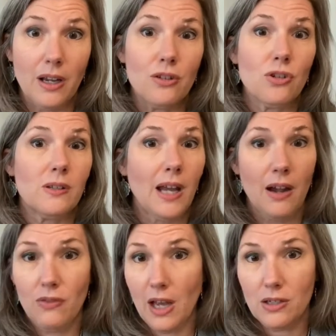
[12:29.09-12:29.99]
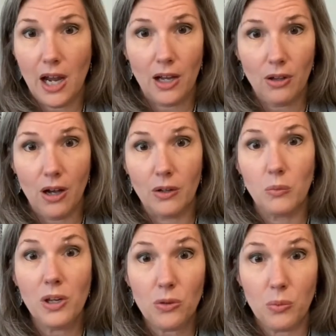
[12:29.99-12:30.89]
and just have that dialogue
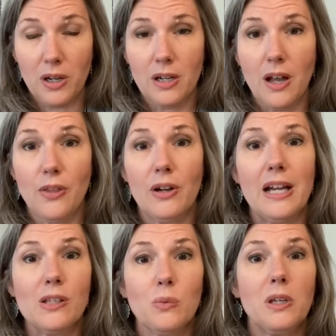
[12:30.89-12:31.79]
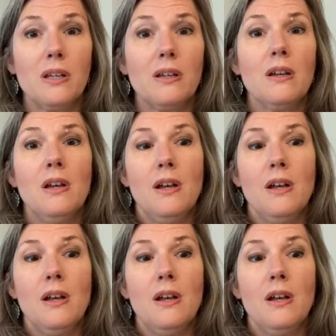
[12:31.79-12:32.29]
with one another as we